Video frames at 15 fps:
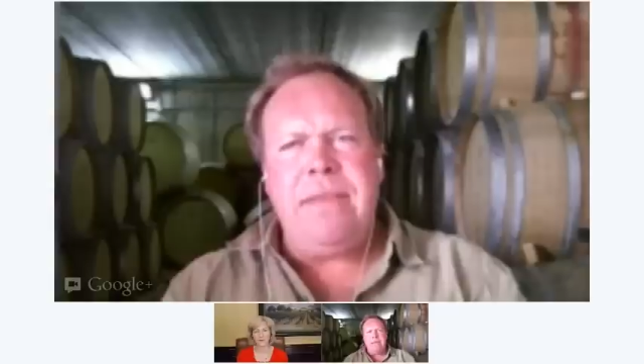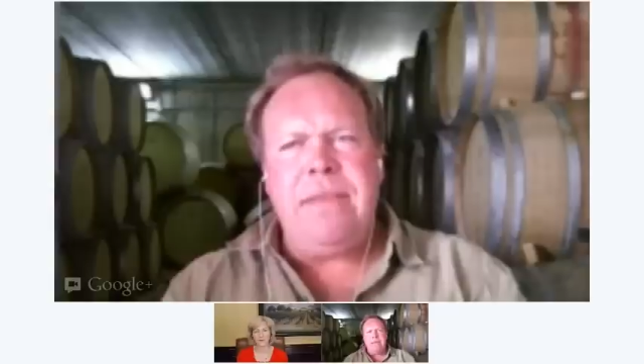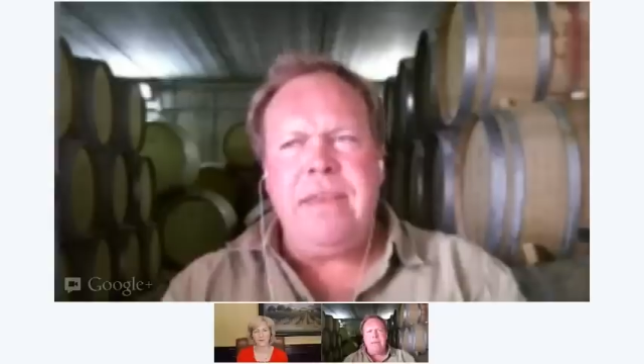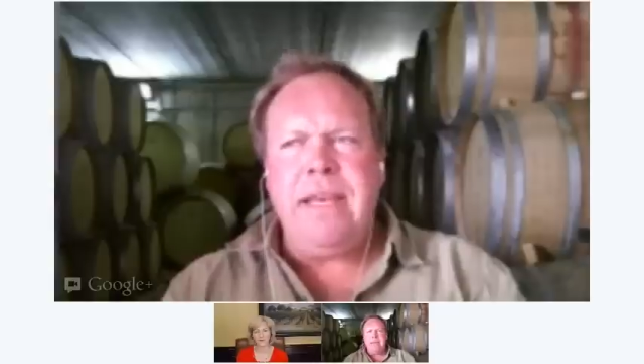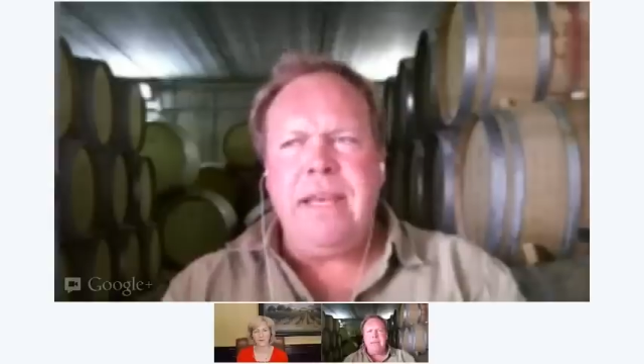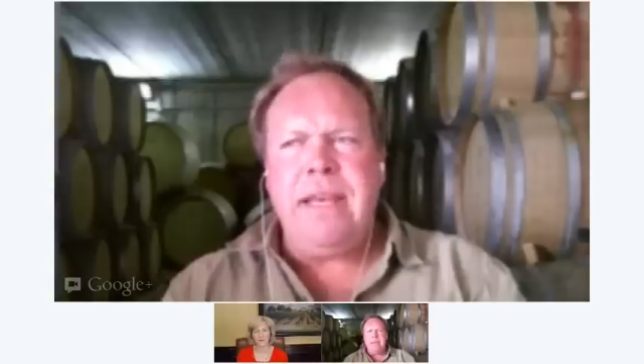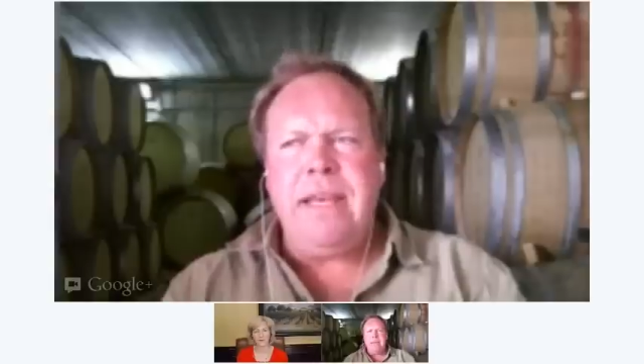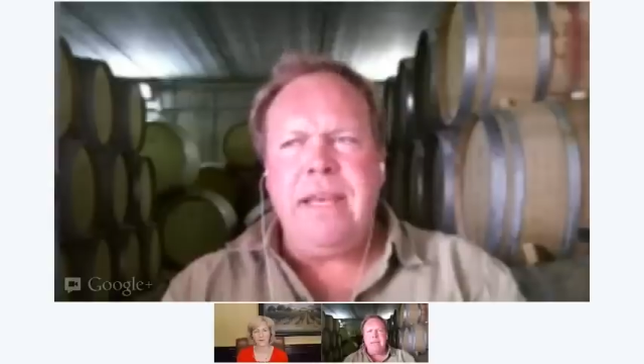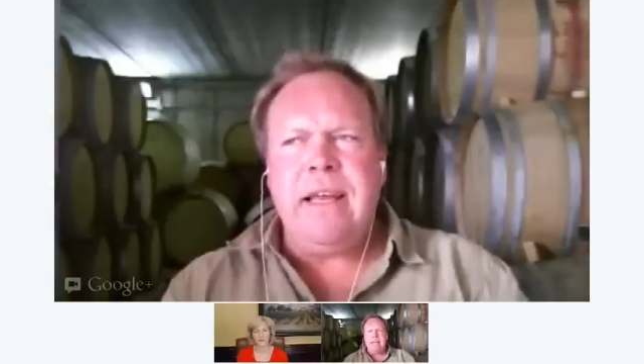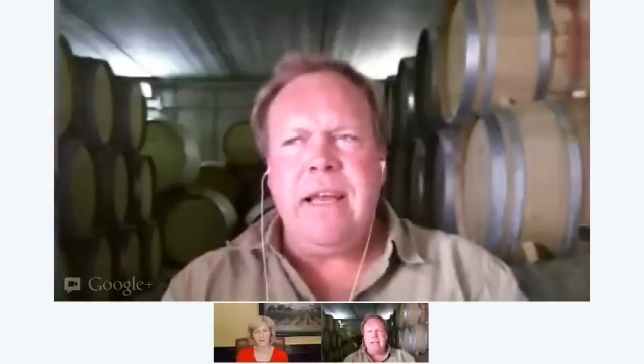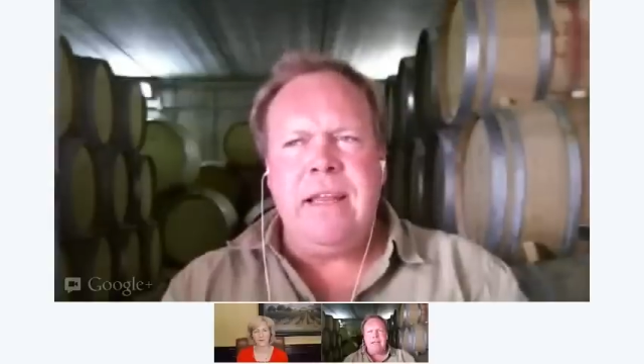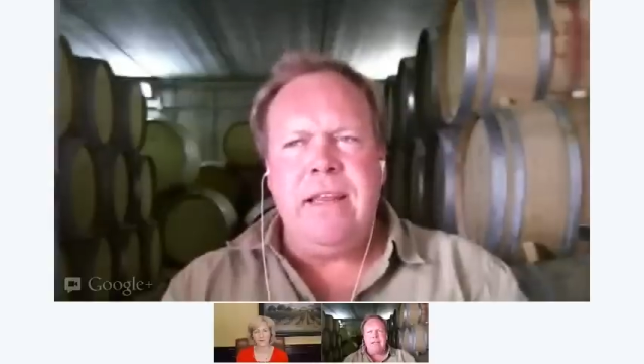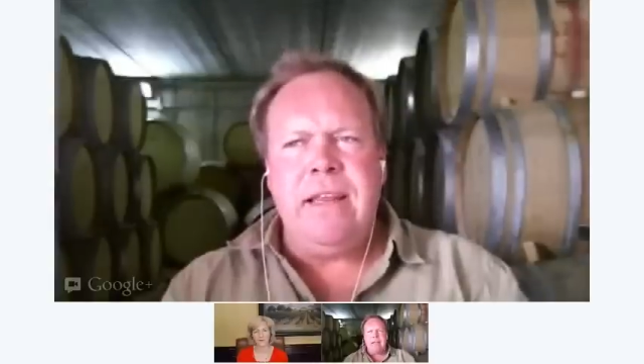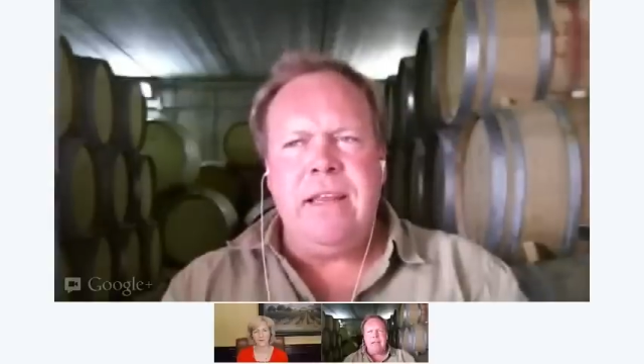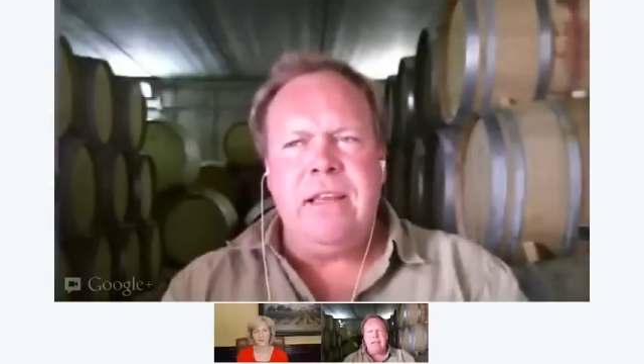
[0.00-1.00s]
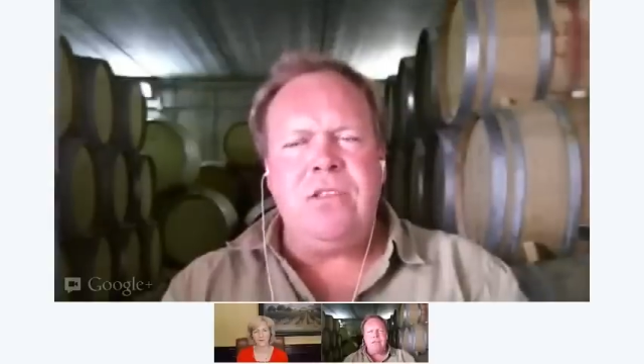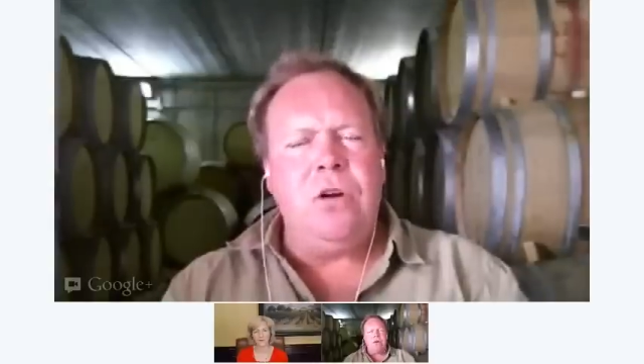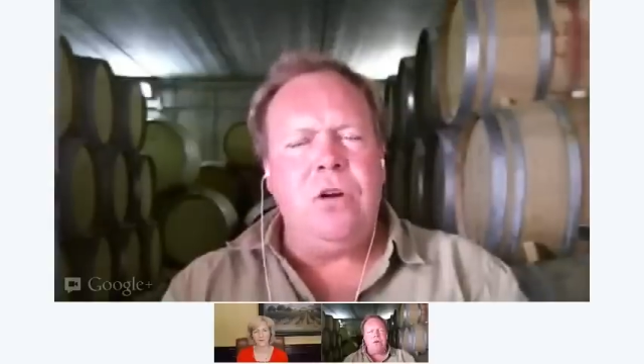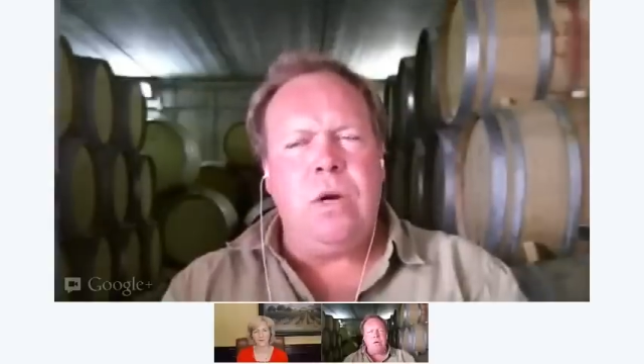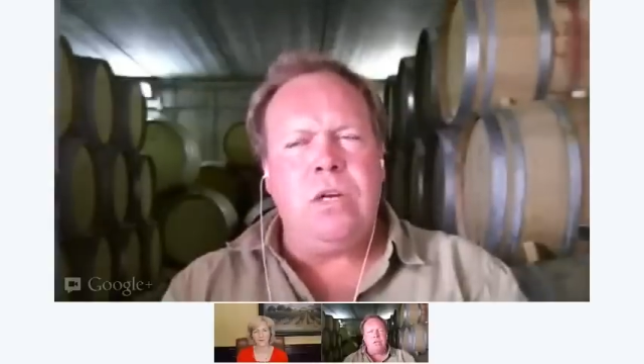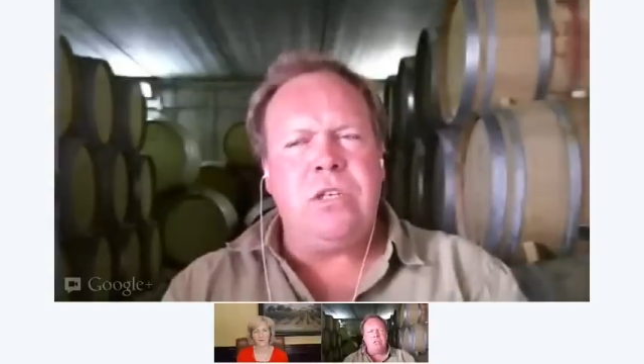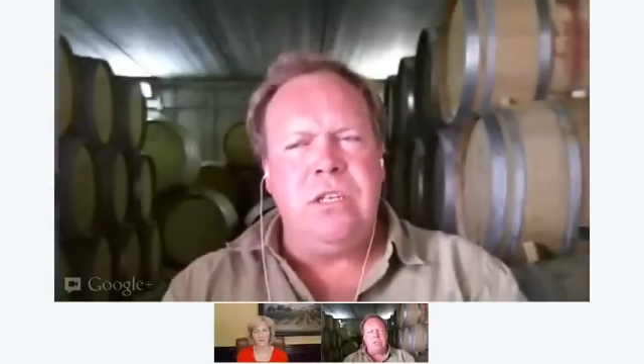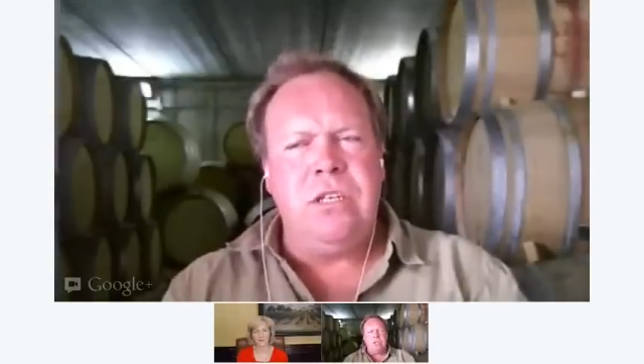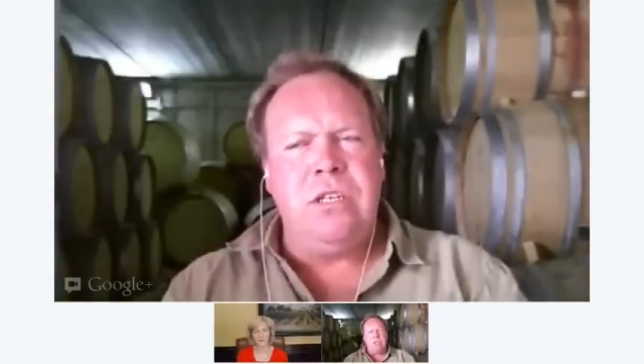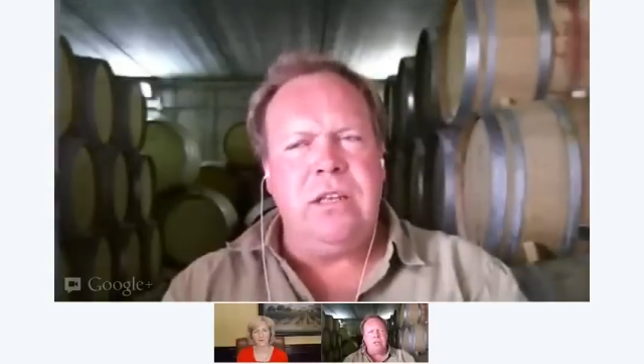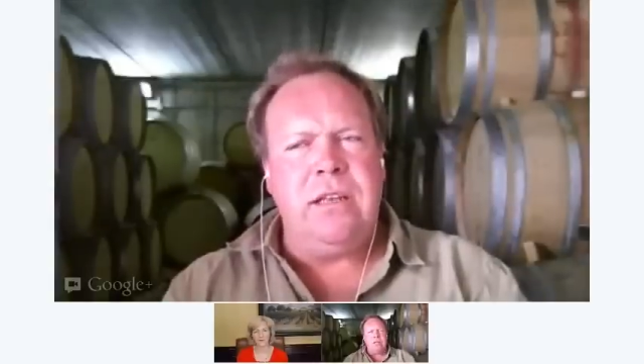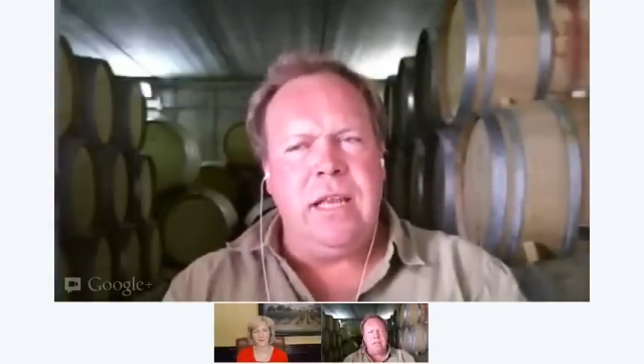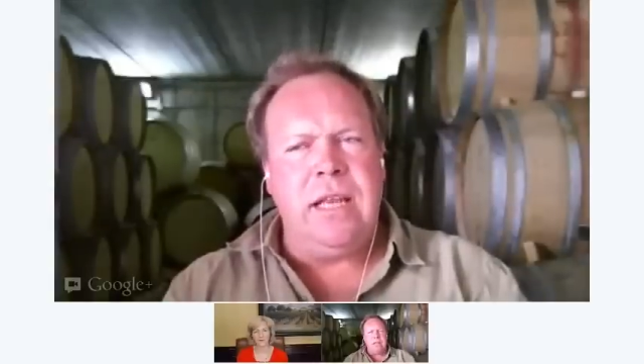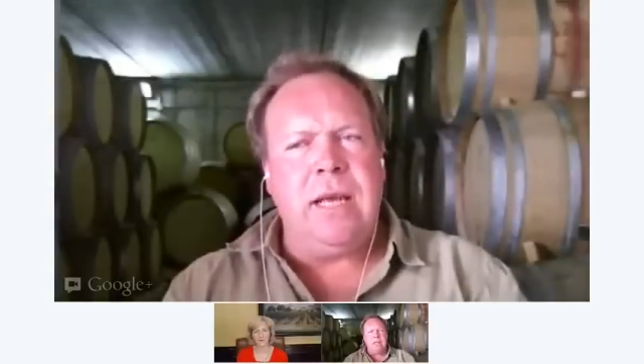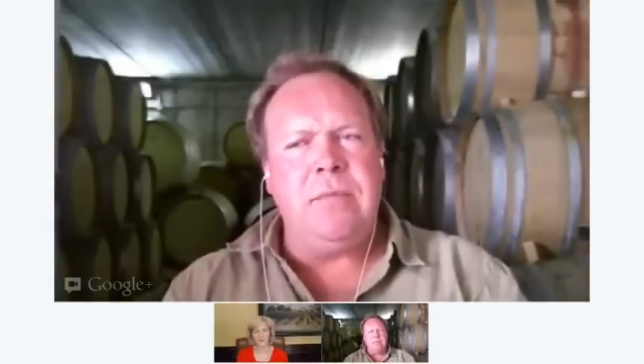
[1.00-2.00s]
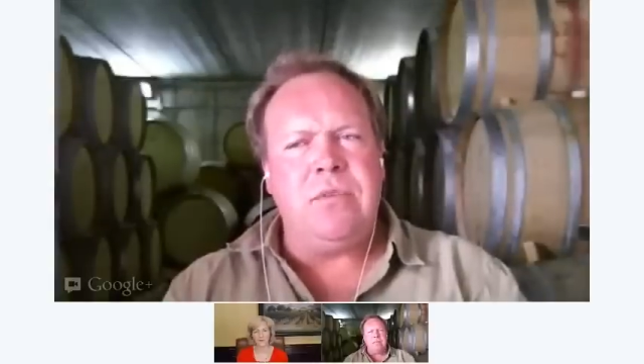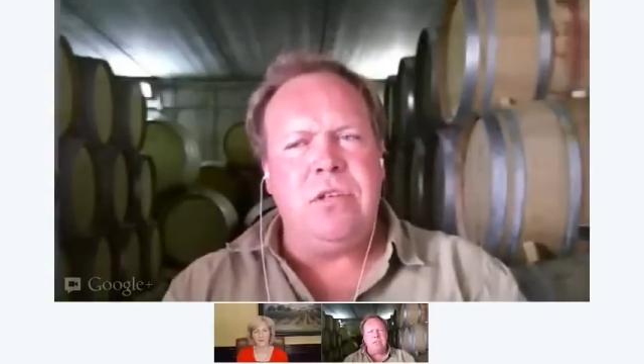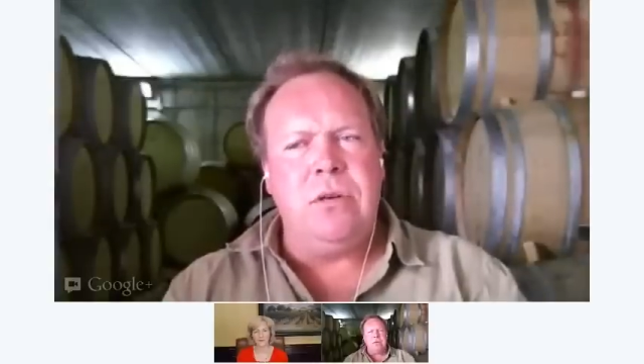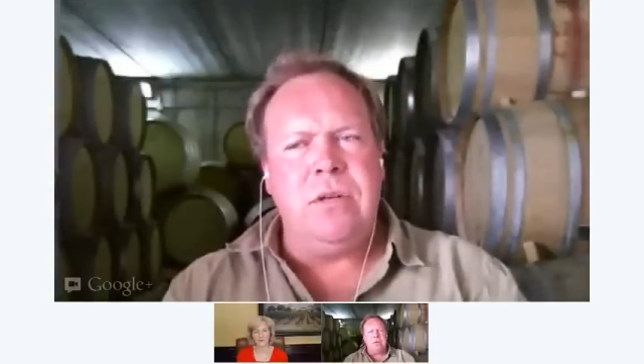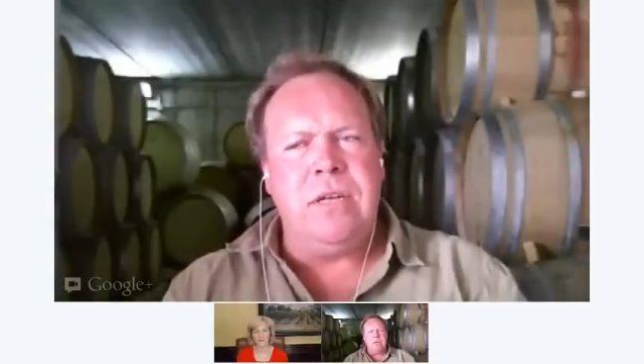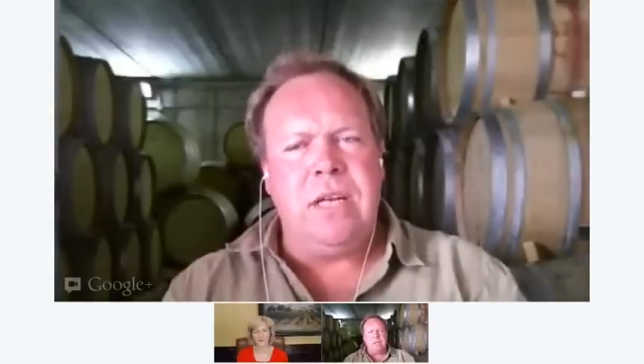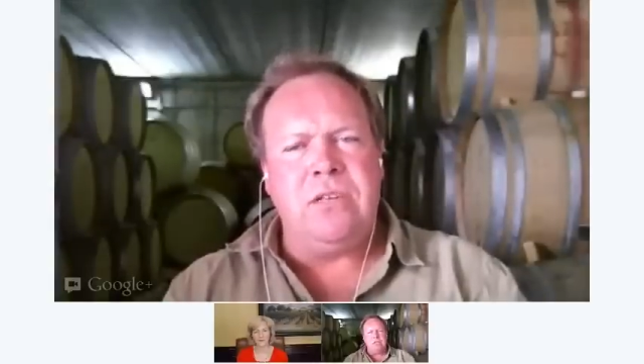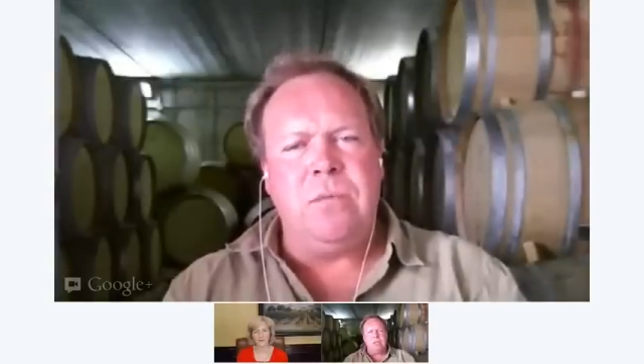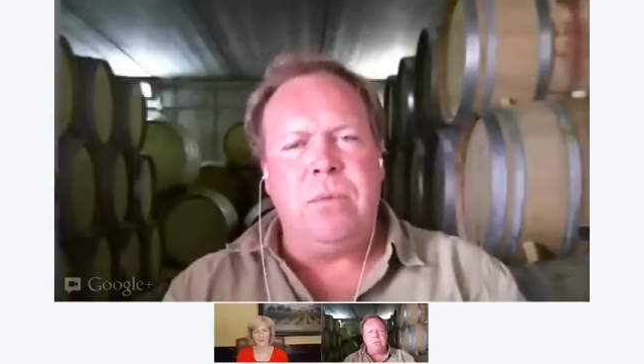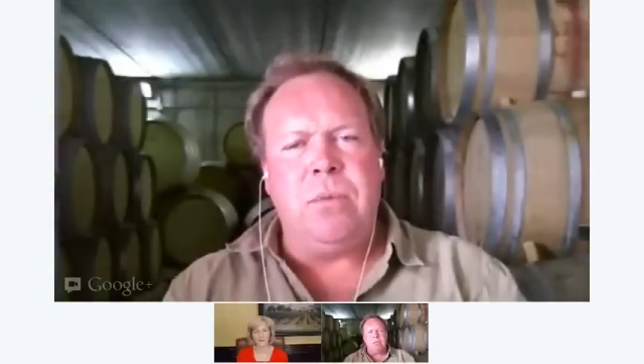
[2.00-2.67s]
I think there's no question that the limestone does